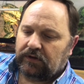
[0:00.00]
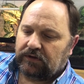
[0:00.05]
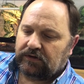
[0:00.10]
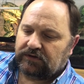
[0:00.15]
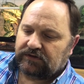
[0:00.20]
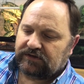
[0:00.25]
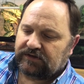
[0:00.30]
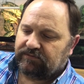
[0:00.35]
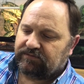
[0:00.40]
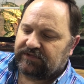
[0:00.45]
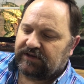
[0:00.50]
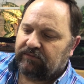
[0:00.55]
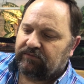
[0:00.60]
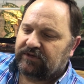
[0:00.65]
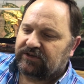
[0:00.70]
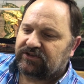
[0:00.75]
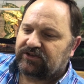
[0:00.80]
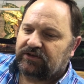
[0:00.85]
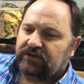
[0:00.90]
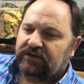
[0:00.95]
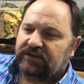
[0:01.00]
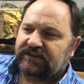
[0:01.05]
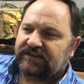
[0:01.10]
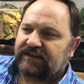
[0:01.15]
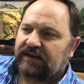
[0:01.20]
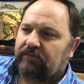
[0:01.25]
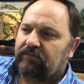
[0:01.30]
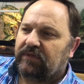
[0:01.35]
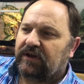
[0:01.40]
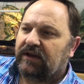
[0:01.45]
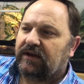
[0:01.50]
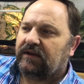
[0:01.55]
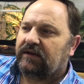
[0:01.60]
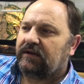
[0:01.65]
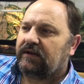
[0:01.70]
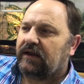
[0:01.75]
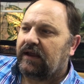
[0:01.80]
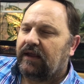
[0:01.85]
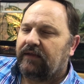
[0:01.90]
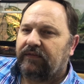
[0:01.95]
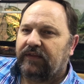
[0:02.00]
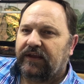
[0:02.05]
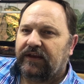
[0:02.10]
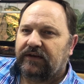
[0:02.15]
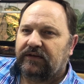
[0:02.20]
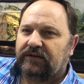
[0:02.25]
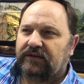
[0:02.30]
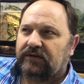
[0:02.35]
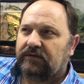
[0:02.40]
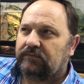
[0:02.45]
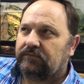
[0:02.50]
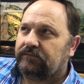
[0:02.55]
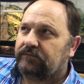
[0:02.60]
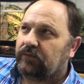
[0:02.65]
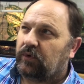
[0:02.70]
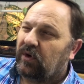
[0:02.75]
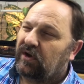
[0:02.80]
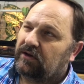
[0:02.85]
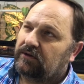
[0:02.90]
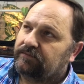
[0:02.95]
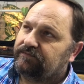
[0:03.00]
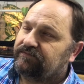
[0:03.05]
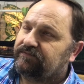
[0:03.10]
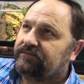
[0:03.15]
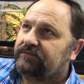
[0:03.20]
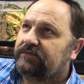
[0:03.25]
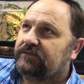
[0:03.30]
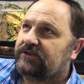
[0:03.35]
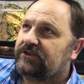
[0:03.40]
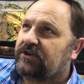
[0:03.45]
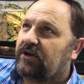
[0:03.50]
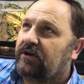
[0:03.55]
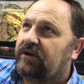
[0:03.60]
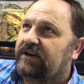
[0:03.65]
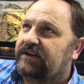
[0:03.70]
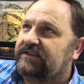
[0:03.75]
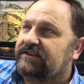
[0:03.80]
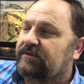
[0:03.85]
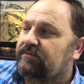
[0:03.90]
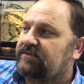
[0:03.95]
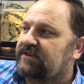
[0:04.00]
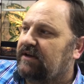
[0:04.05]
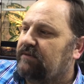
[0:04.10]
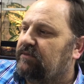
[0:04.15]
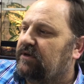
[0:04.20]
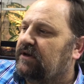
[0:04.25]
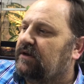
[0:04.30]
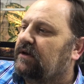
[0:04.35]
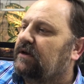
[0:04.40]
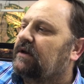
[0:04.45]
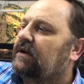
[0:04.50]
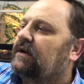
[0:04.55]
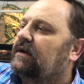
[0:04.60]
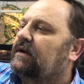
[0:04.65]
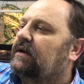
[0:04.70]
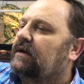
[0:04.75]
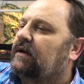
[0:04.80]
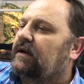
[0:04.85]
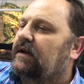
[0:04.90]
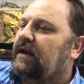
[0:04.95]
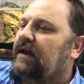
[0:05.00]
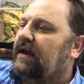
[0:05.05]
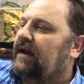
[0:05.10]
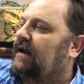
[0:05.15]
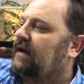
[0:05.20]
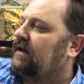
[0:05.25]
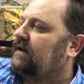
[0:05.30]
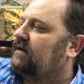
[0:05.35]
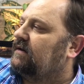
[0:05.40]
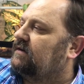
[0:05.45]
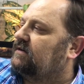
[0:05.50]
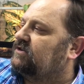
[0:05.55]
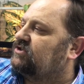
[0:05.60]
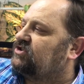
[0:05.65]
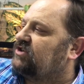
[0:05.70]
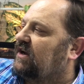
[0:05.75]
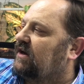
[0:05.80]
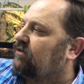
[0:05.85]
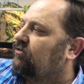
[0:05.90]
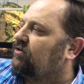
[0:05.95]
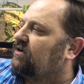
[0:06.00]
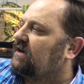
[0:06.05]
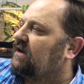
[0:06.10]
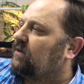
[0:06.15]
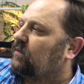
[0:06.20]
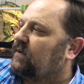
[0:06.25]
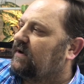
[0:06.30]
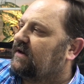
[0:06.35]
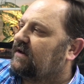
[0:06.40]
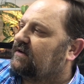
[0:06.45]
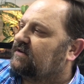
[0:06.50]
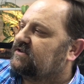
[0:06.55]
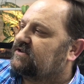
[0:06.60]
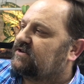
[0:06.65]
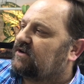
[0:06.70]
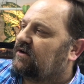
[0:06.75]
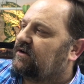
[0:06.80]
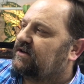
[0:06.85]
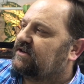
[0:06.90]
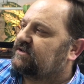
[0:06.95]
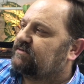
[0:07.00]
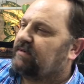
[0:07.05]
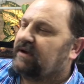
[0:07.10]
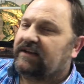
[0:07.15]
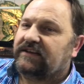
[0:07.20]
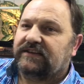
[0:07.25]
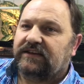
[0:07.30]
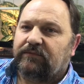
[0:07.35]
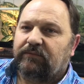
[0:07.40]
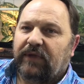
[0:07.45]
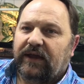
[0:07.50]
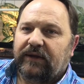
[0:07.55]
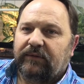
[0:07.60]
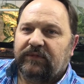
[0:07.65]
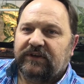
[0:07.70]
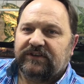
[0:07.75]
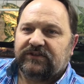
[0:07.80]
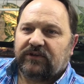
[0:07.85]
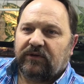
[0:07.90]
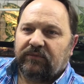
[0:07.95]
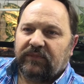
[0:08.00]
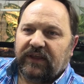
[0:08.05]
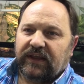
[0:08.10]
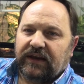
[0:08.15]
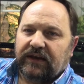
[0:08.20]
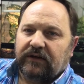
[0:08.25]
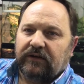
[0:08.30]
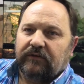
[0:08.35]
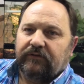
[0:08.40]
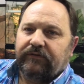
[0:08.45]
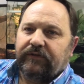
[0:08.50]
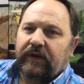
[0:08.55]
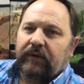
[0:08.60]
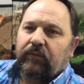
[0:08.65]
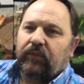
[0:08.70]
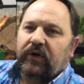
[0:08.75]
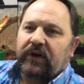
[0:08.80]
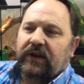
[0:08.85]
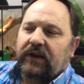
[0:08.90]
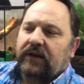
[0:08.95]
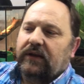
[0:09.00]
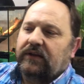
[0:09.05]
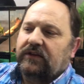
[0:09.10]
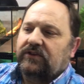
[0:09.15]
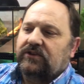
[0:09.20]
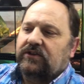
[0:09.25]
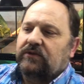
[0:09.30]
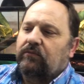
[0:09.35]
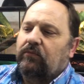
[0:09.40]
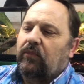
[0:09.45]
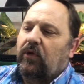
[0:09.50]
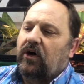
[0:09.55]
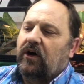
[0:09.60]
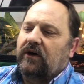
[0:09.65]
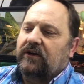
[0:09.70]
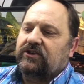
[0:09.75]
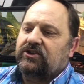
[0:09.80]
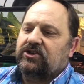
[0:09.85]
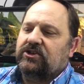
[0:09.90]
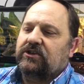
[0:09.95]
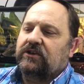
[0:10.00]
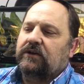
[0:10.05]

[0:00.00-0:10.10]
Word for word: September to December, and then, well, starting September, and generally we can start expecting babies from the end of February into March,